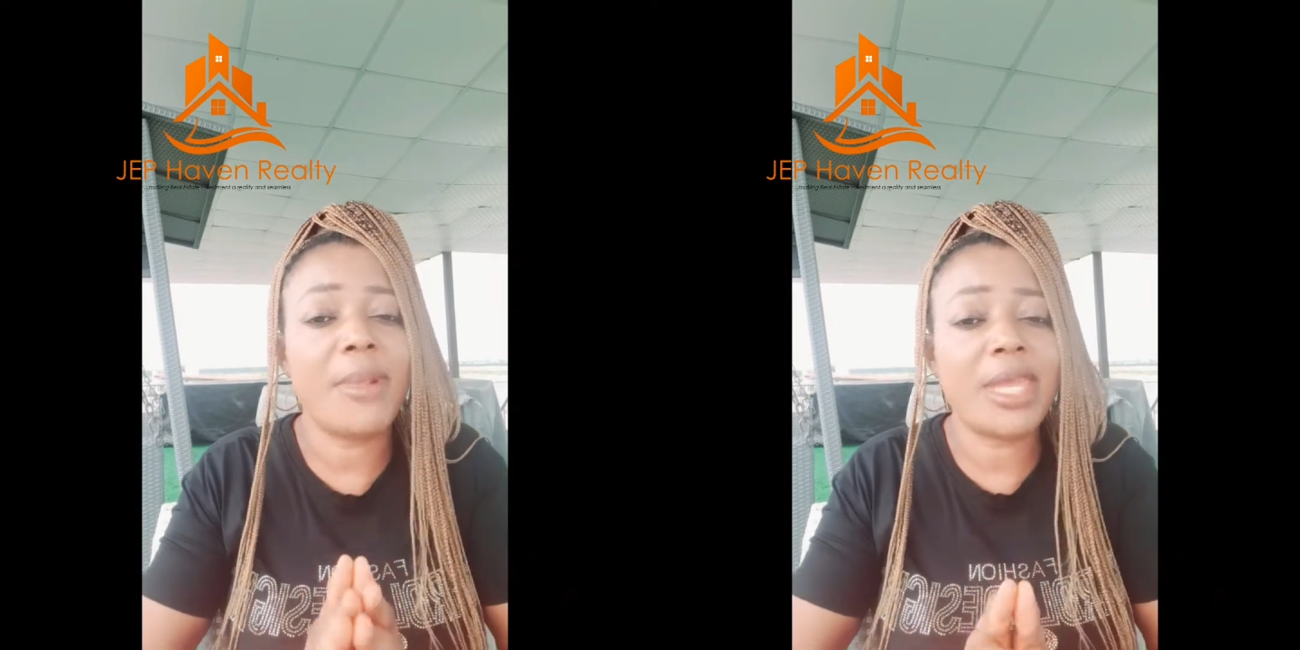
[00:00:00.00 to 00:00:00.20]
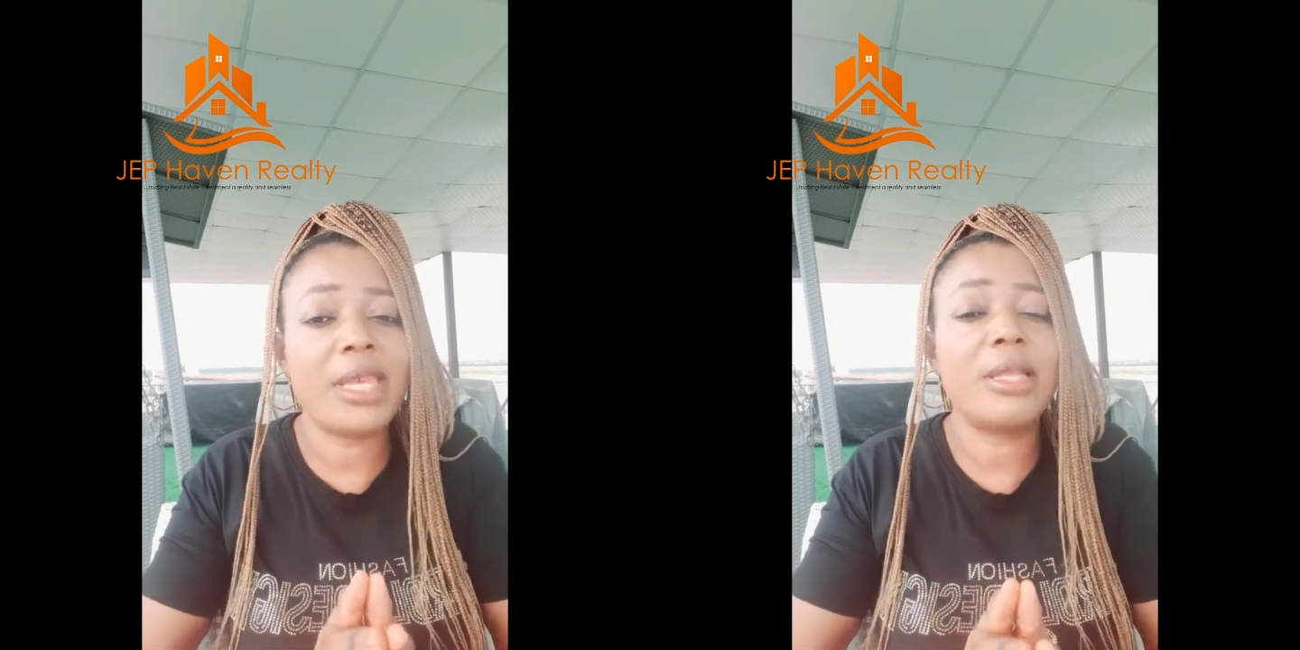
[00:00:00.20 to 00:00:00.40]

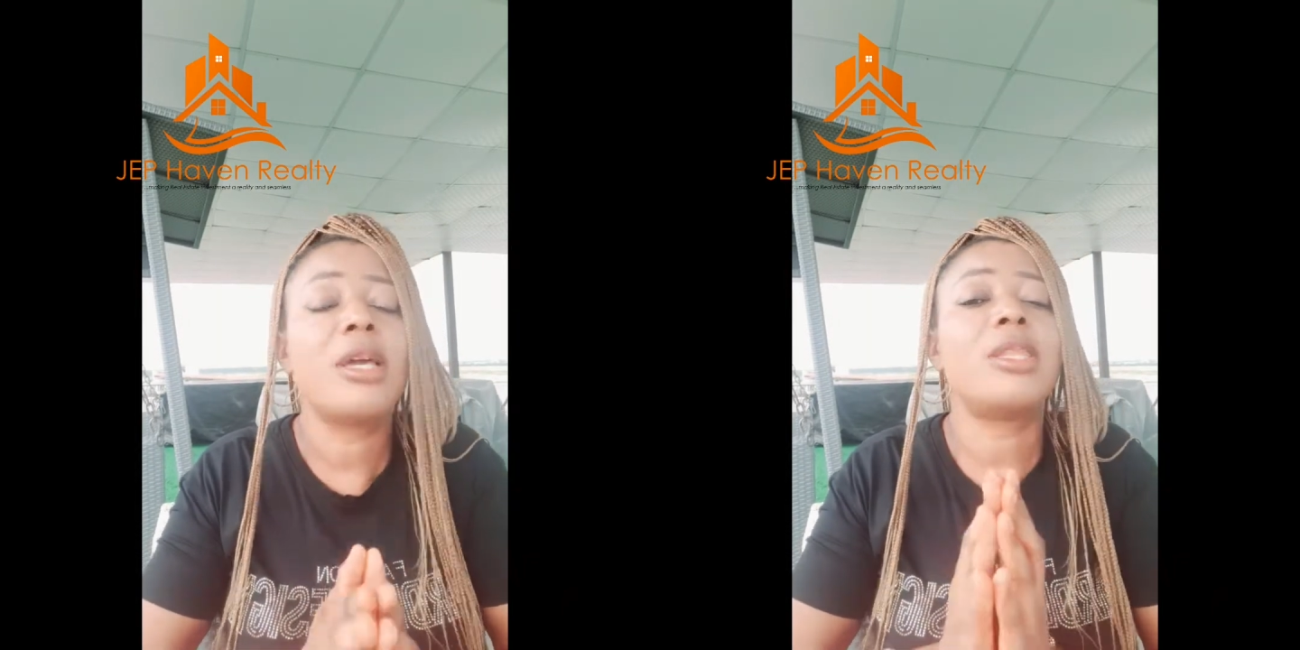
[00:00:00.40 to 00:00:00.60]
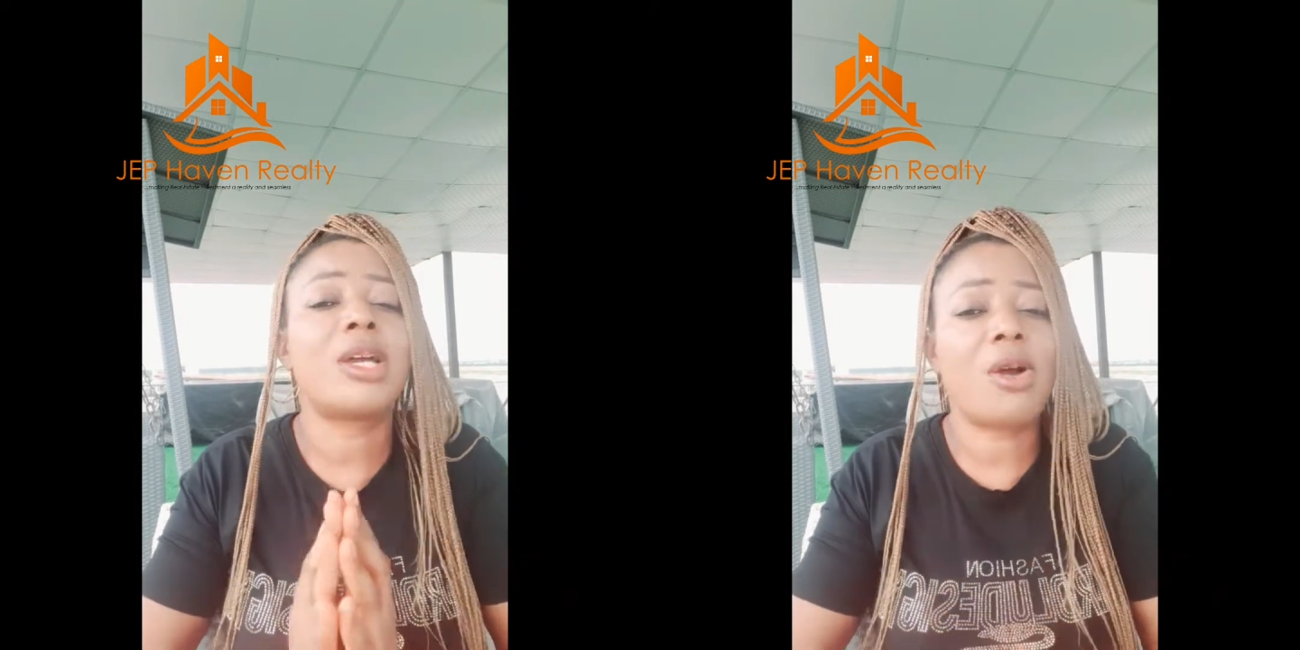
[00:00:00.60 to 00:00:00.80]
meaning
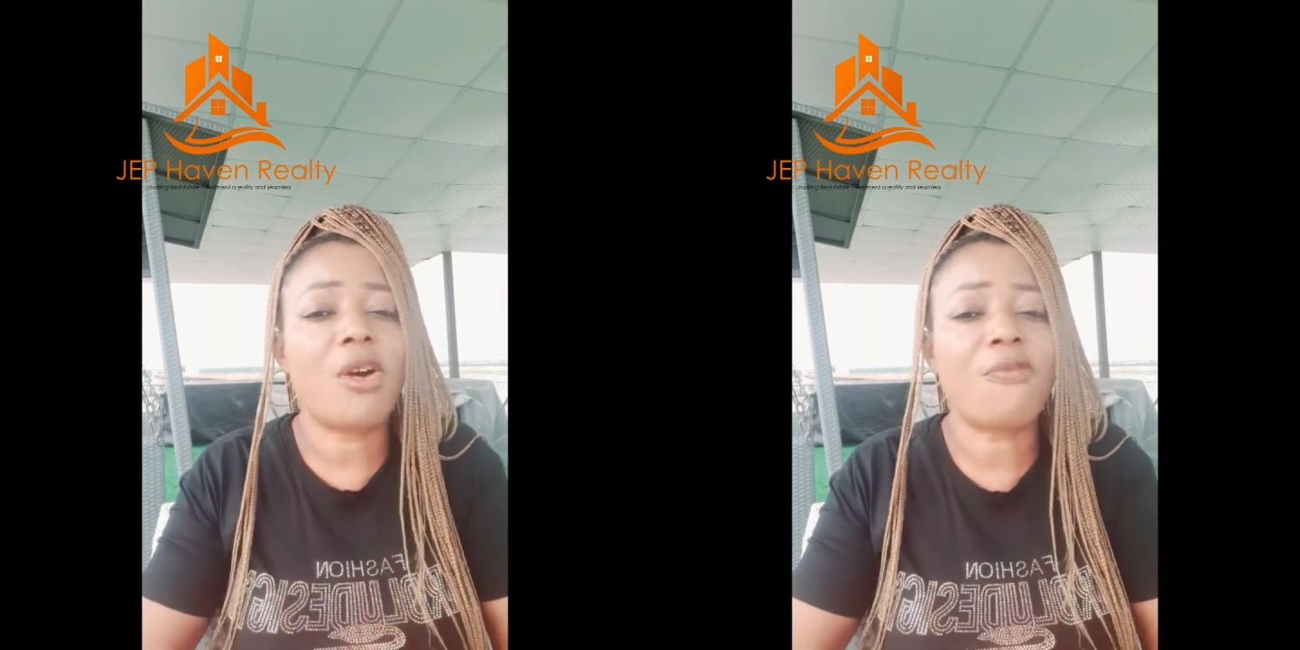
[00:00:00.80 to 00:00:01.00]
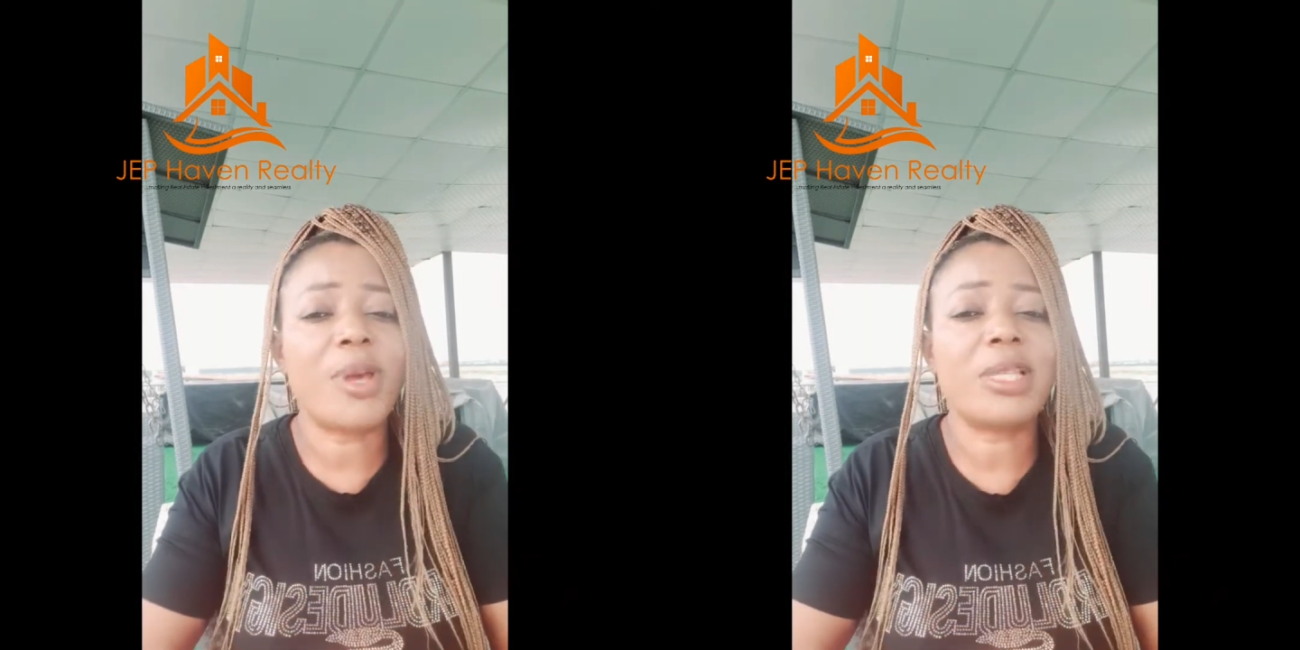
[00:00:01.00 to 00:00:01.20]
the
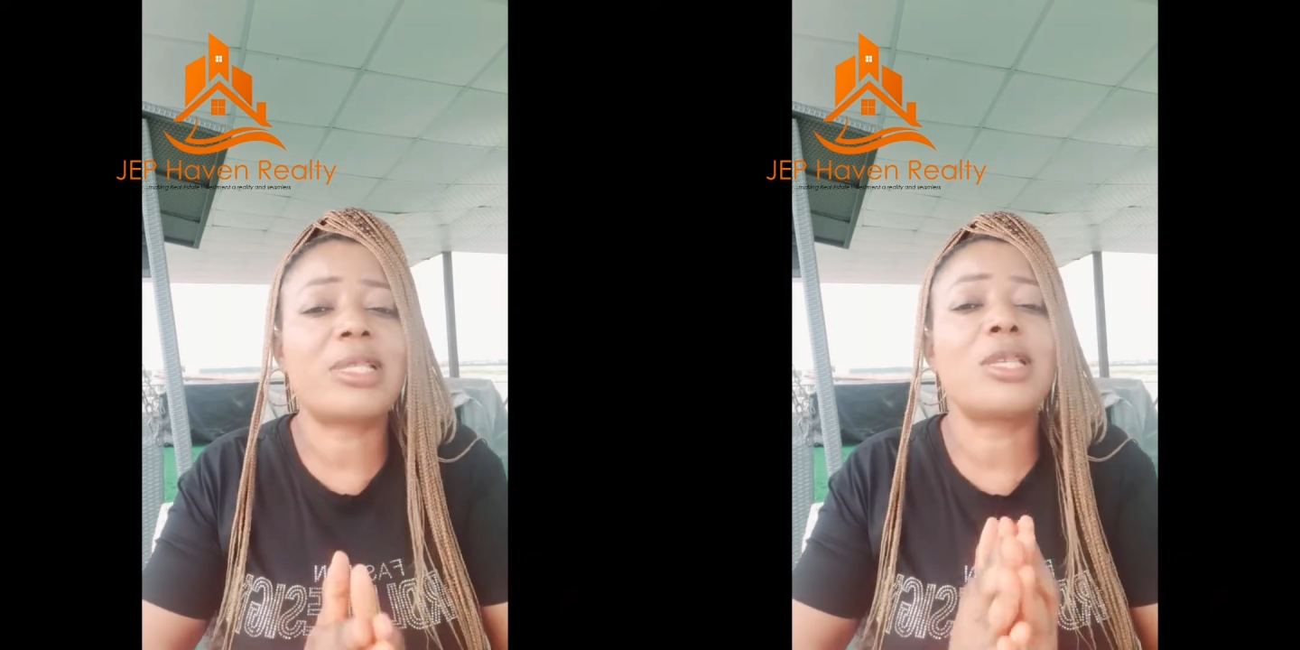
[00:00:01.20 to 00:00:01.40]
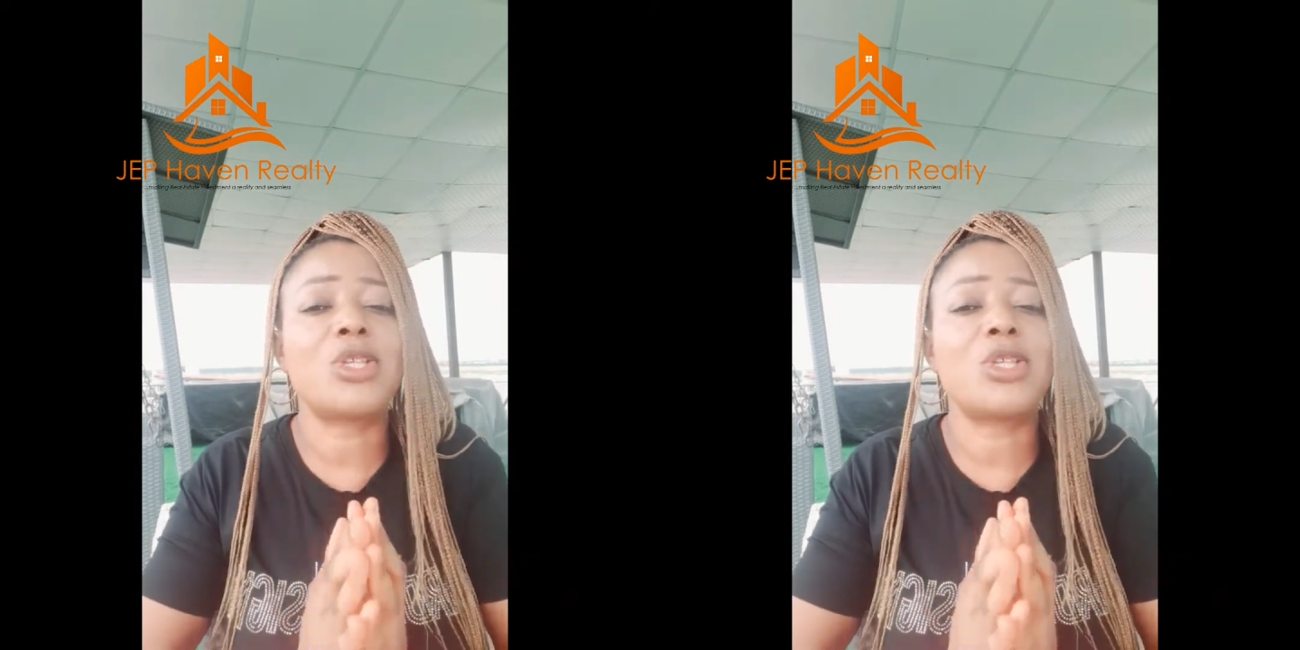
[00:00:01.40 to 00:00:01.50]
government